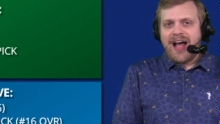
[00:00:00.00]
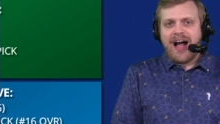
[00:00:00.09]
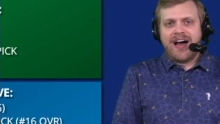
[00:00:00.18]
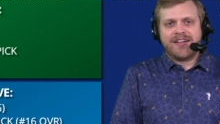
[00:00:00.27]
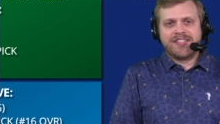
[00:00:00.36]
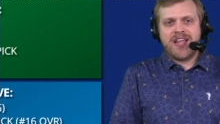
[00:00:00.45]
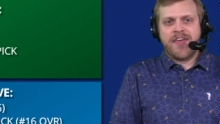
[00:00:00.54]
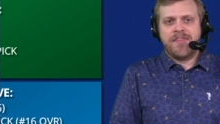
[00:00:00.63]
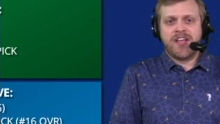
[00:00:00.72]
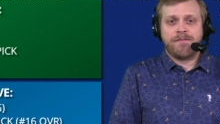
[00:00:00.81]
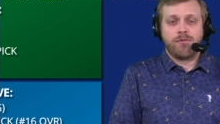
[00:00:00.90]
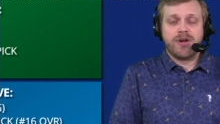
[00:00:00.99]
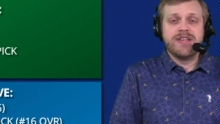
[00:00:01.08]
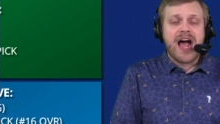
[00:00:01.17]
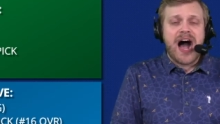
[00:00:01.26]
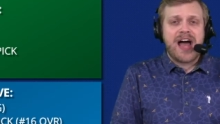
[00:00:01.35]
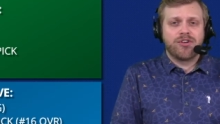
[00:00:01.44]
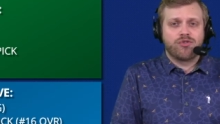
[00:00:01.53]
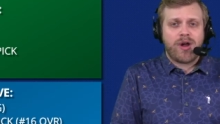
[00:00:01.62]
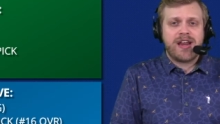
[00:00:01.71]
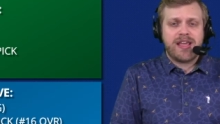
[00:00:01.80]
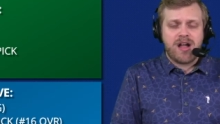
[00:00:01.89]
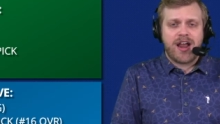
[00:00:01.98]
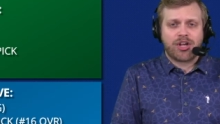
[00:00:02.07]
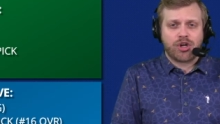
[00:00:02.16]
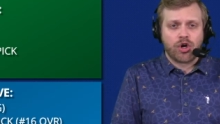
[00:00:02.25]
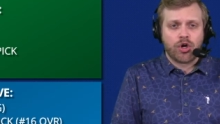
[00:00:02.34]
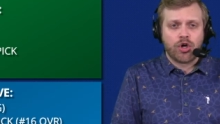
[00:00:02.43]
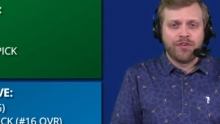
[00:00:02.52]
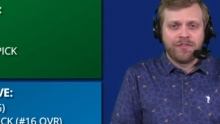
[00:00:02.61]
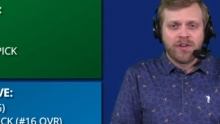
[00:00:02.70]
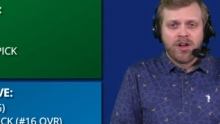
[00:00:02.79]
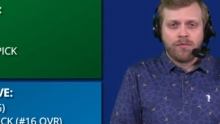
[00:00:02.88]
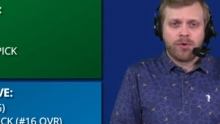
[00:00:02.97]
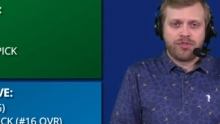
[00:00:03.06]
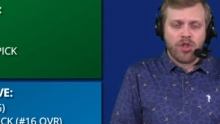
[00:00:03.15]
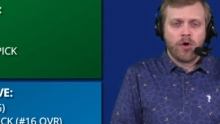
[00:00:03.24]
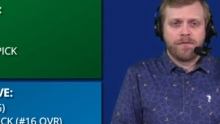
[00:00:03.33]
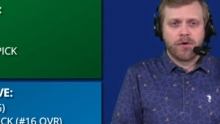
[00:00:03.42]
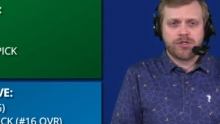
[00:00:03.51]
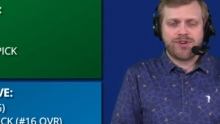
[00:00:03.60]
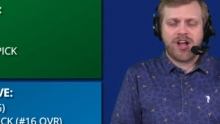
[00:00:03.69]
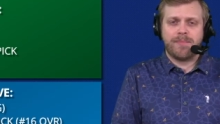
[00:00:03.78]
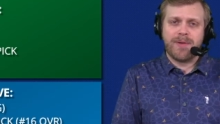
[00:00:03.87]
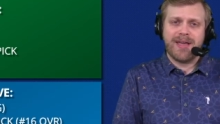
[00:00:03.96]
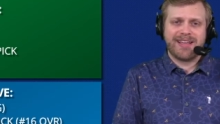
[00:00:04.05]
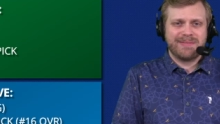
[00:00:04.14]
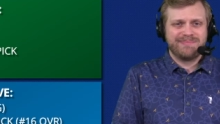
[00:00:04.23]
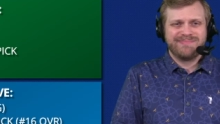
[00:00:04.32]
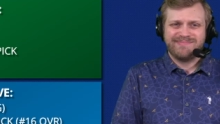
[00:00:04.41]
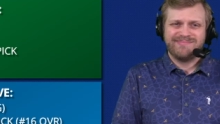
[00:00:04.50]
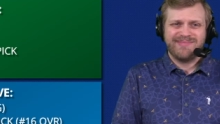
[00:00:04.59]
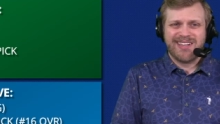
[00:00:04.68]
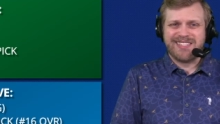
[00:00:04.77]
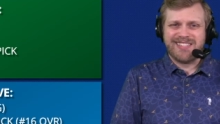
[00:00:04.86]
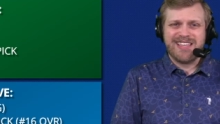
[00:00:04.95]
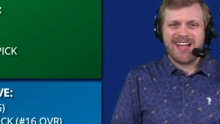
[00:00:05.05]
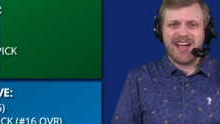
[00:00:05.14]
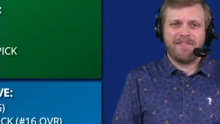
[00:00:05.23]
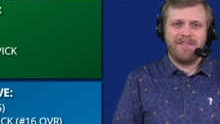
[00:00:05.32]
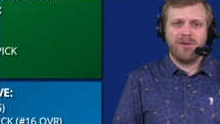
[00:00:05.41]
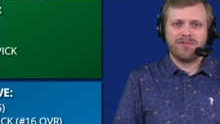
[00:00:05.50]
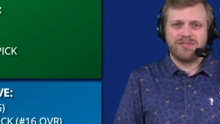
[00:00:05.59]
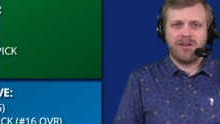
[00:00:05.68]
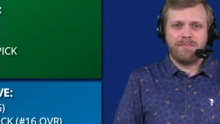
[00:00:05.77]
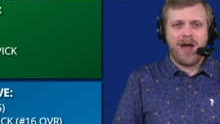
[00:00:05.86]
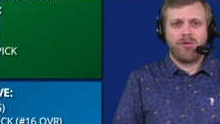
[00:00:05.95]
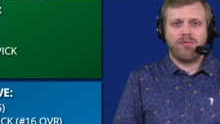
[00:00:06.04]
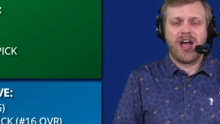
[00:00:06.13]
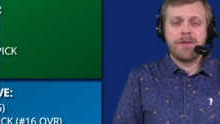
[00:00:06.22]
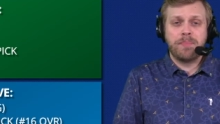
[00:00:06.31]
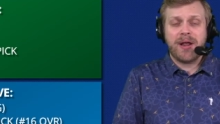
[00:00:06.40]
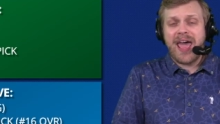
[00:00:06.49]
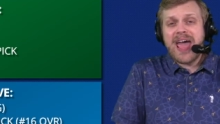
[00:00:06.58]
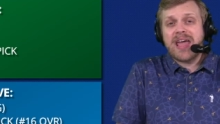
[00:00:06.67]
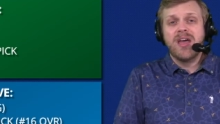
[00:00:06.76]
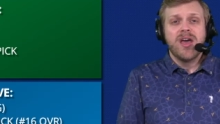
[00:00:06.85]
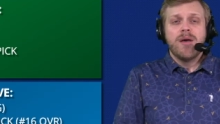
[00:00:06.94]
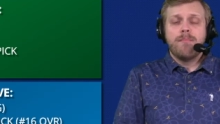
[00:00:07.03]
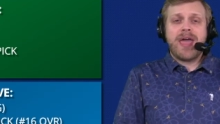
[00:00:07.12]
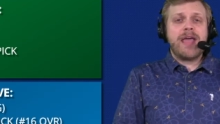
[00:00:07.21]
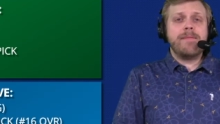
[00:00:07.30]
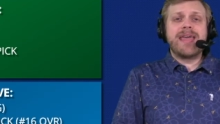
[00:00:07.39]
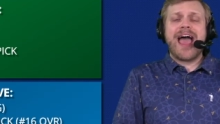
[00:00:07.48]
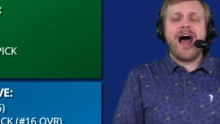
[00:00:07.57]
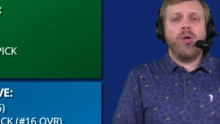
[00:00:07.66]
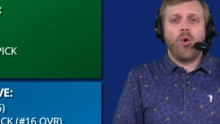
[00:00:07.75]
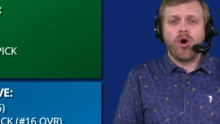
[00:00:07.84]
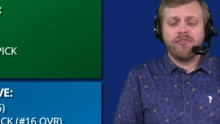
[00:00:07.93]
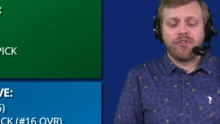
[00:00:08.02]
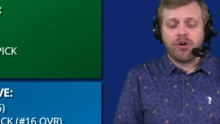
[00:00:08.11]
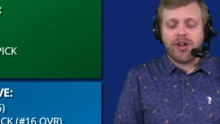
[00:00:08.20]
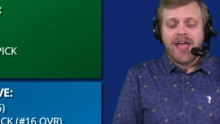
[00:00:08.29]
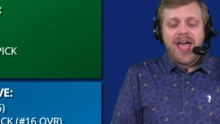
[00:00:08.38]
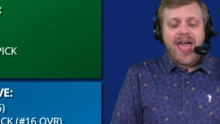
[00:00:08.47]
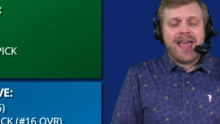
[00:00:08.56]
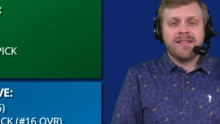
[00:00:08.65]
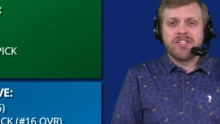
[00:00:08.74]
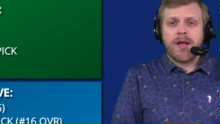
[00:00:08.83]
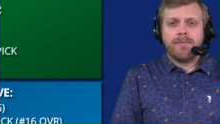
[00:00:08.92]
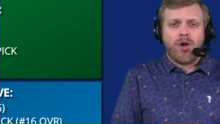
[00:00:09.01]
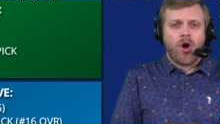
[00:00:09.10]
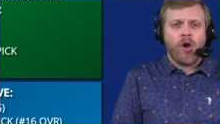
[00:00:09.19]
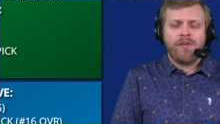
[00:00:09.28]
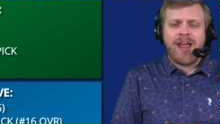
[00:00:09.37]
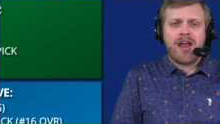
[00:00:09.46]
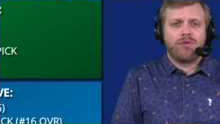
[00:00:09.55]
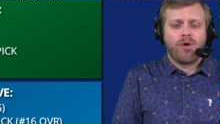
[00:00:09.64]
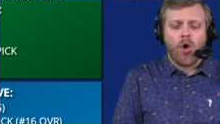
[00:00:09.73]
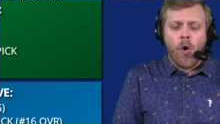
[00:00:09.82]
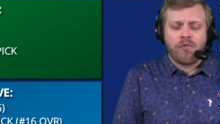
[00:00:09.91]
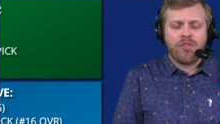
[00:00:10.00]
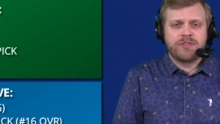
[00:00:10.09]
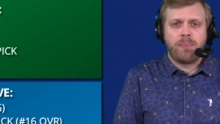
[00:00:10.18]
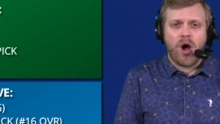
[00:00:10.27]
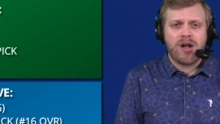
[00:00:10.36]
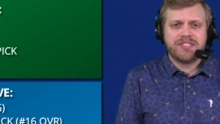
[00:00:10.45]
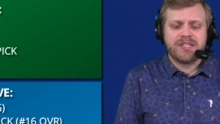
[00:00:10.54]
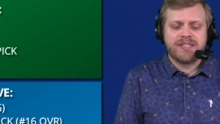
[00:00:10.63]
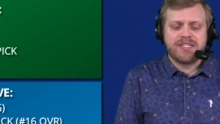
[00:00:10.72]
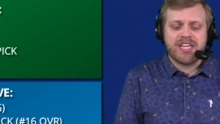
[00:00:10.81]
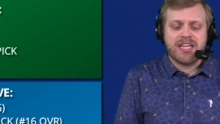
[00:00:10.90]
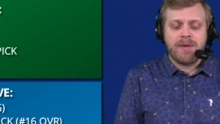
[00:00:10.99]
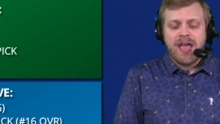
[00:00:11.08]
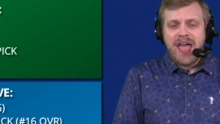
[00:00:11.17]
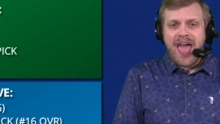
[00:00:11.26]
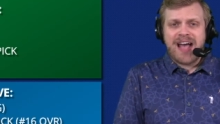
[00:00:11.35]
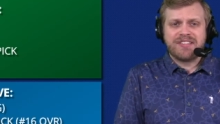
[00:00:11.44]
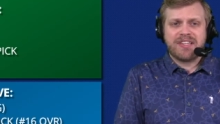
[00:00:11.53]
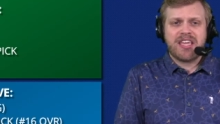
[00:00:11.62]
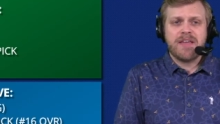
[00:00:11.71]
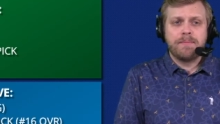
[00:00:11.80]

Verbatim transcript: Honestly, I think if we're not grading on a curve with no first round pick, a C kind of feels about right. But hey, Maybe Al Horford ends up carving out a role for this Boston team as a key